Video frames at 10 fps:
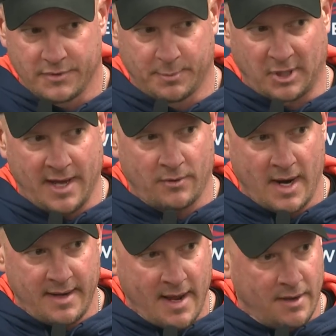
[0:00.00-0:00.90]
The plan
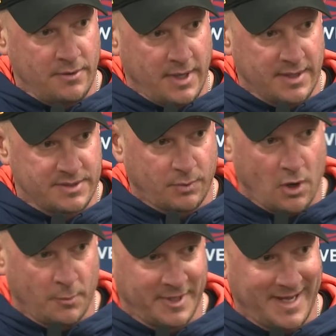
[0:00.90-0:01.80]
right now is we're
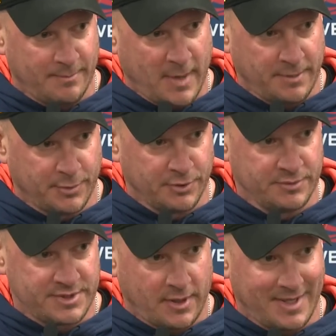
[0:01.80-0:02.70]
hoping to get Mike
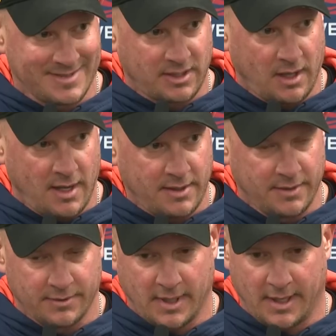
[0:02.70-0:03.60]
Boone, start his
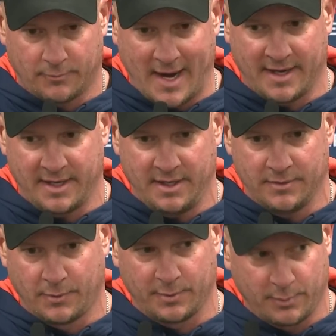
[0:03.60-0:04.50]
clock. Randy,
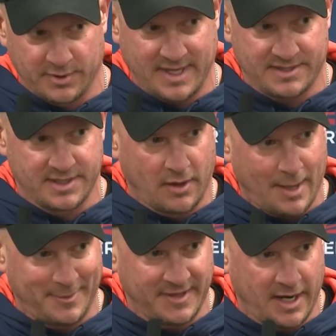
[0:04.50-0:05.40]
that's still
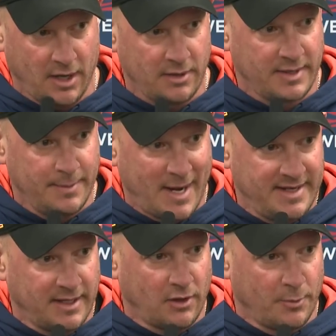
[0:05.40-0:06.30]
up in the air. He
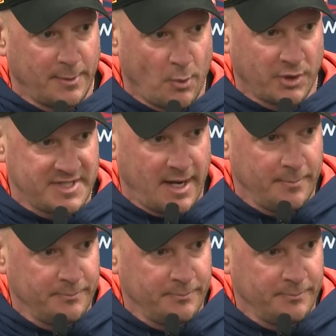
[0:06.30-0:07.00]
might need a little bit more time.